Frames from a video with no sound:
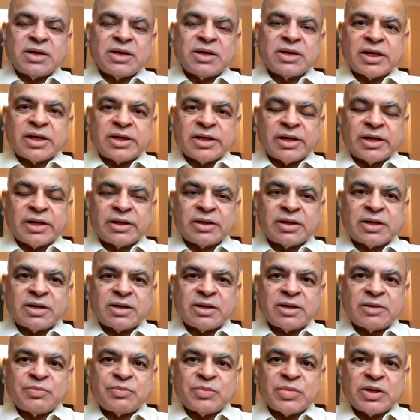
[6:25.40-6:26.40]
getting
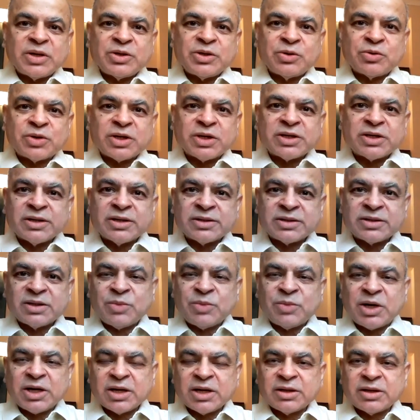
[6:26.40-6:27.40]
your returns in the
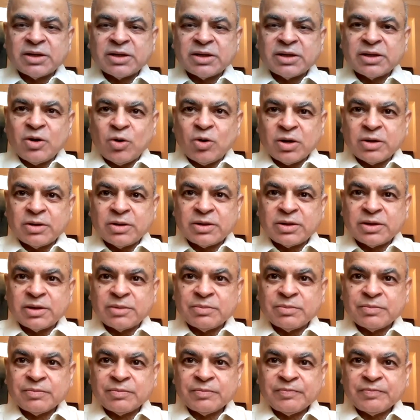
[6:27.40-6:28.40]
market in the longer
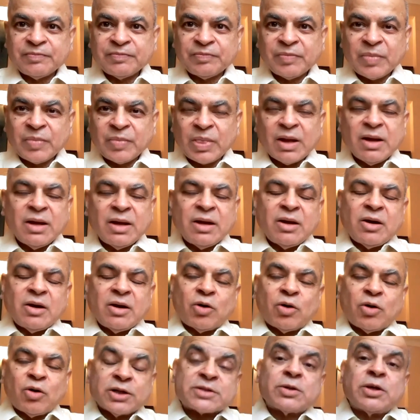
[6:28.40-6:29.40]
term.
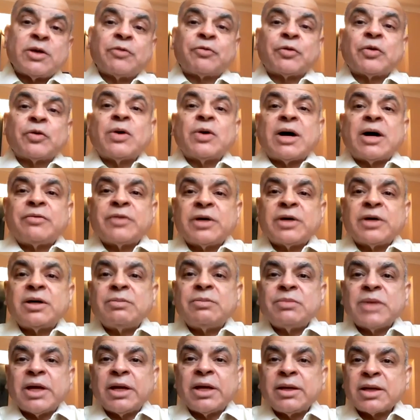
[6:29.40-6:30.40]
Also, if you have
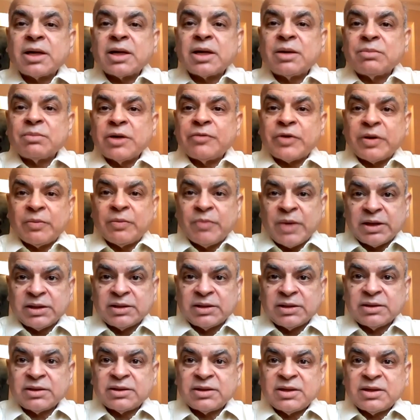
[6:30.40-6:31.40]
an income every month,
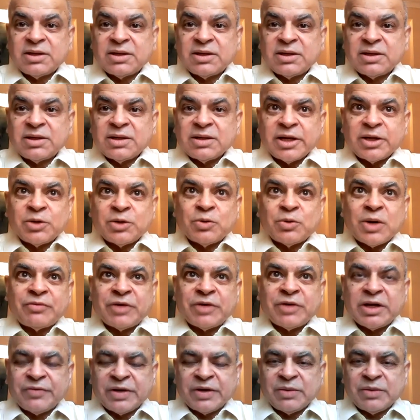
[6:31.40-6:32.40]
then you
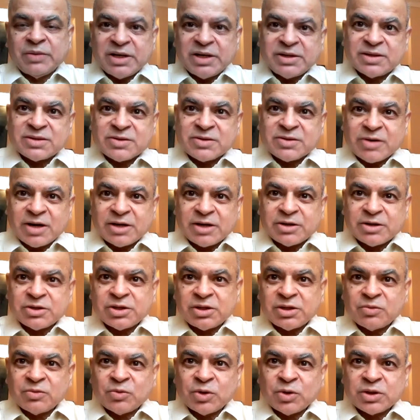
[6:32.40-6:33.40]
have an even better
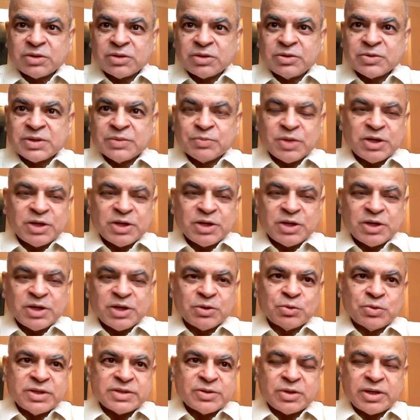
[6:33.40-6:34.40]
strategy. What you simply do
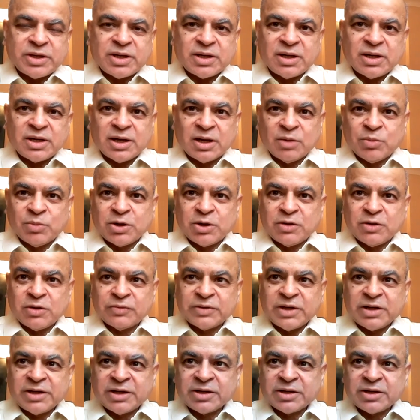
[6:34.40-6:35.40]
is you take a little bit of
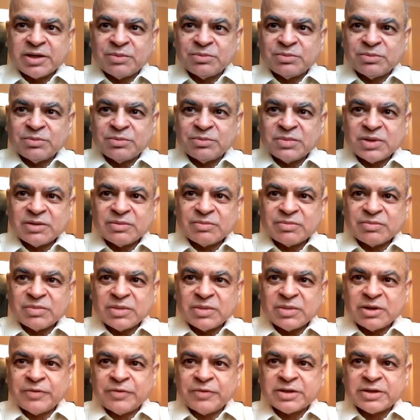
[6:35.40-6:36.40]
that income,
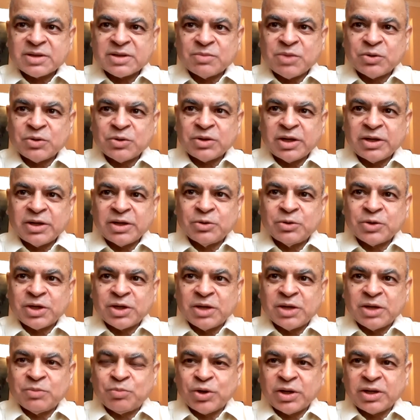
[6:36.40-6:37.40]
a fixed amount, and you
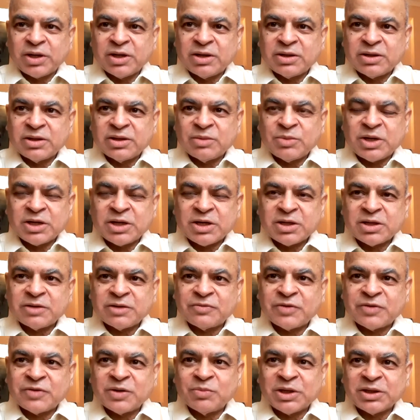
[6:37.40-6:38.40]
keep putting it in the market
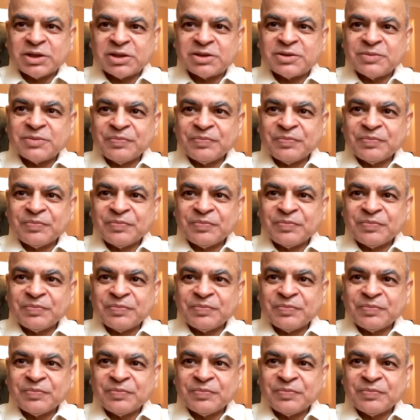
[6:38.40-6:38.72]
every month.